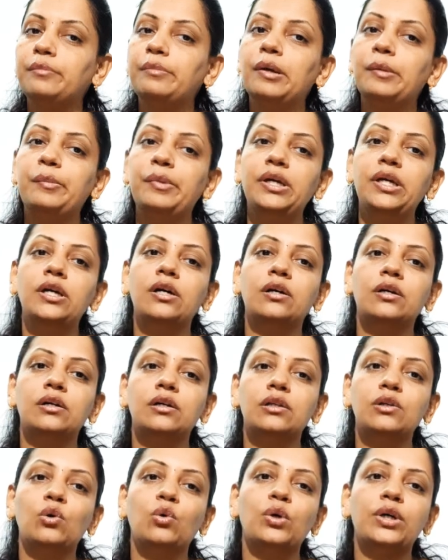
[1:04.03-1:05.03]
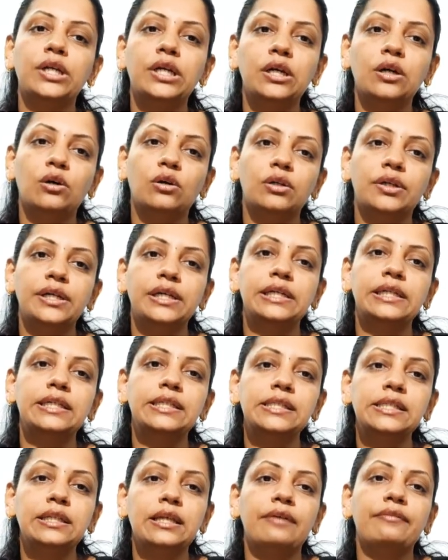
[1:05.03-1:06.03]
may be a lowering or
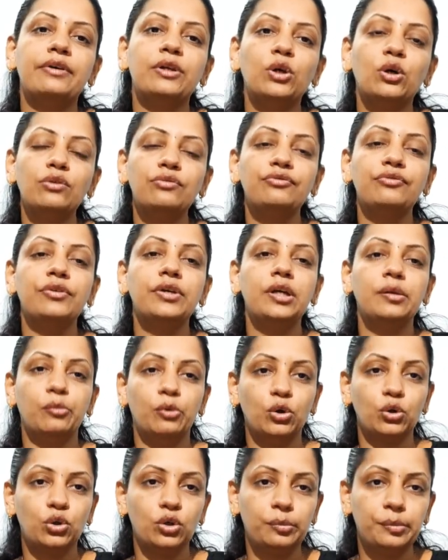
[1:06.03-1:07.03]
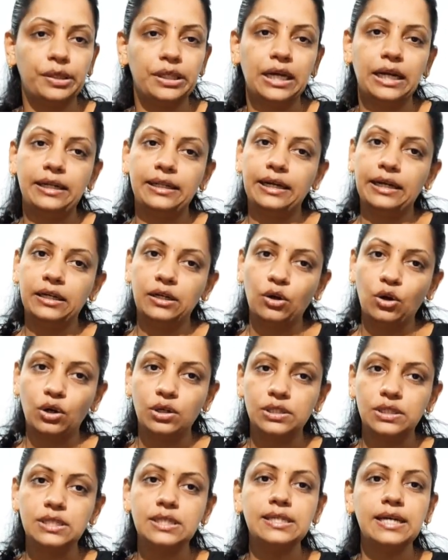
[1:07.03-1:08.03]
decreasing level of hemoglobin, and that
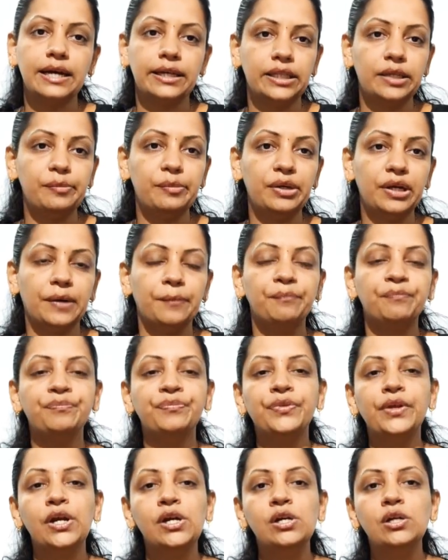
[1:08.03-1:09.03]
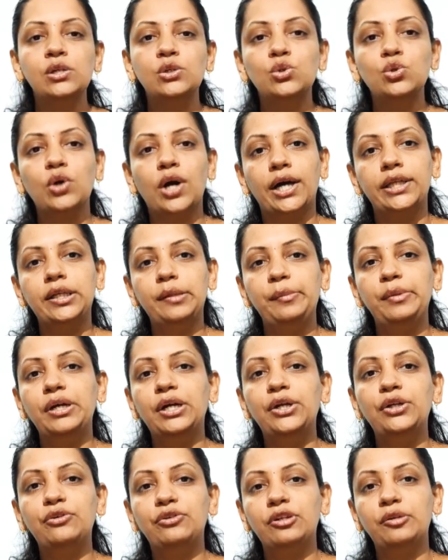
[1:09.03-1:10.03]
causes anemia. So anemia
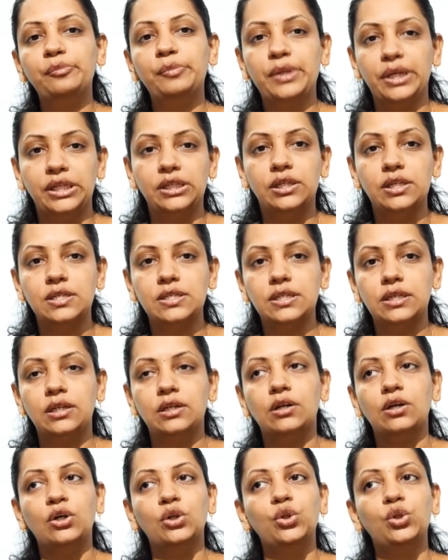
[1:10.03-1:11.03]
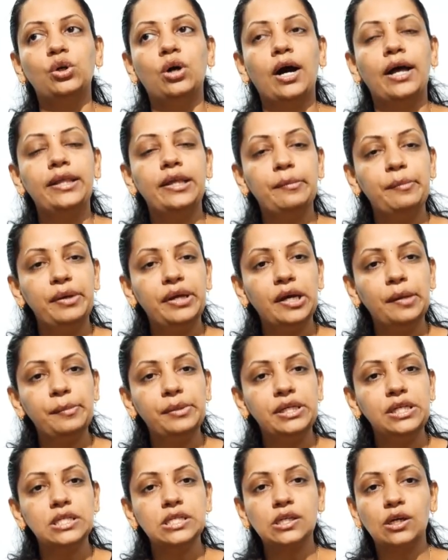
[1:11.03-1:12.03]
during pregnancy. Anemia
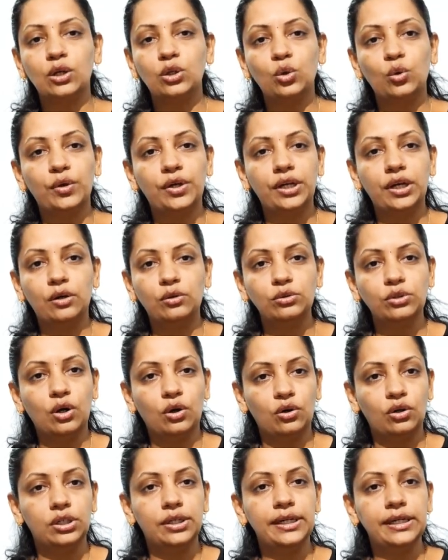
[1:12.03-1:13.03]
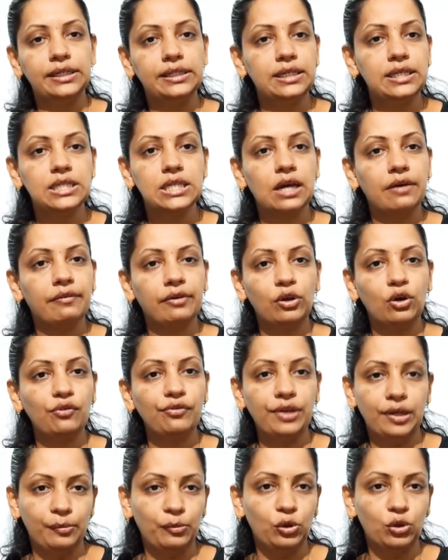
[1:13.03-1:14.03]
means a lower down or decreased level of
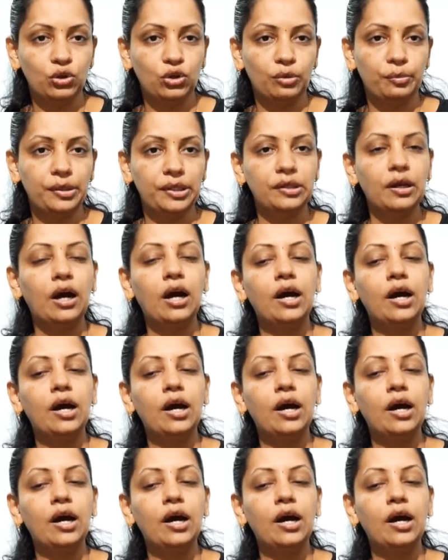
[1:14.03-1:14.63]
hemoglobin.